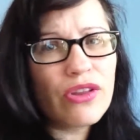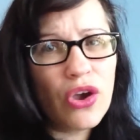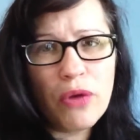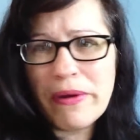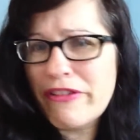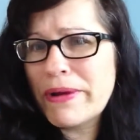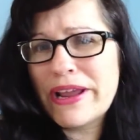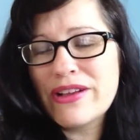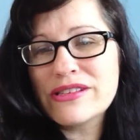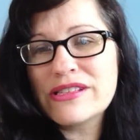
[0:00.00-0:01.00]
I hope
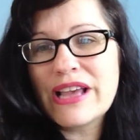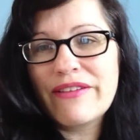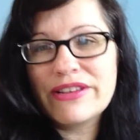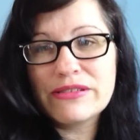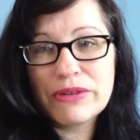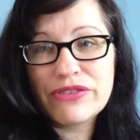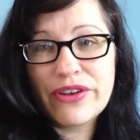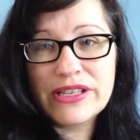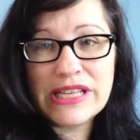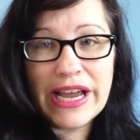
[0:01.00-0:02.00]
everybody else is having as much
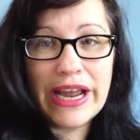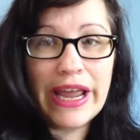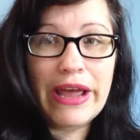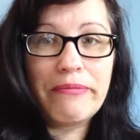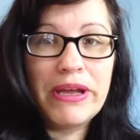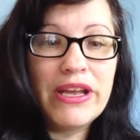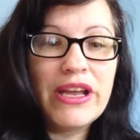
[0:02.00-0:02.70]
fun as I am.